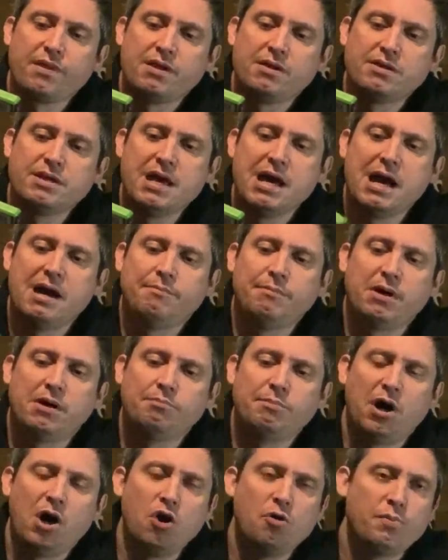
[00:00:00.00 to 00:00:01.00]
yeah,
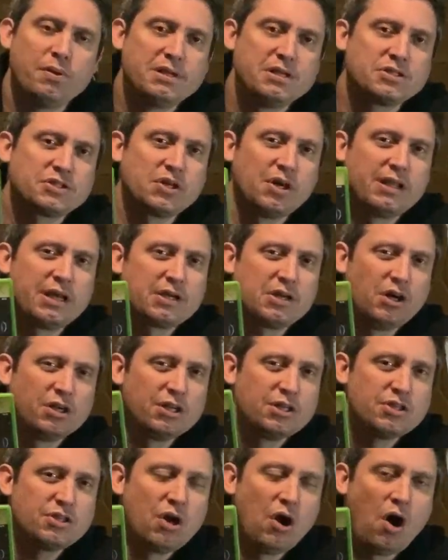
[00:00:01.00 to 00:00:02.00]
I'm hoping it's got that kind
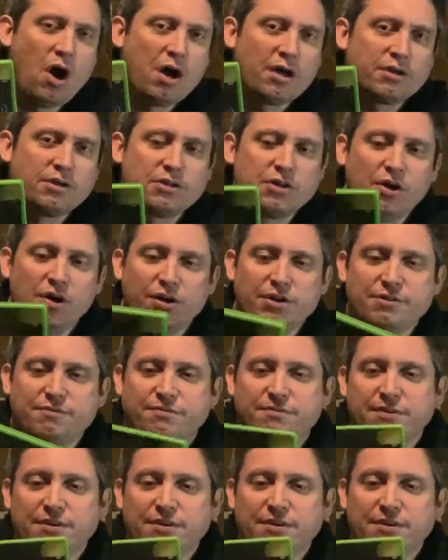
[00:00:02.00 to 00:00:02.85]
of dark, kind of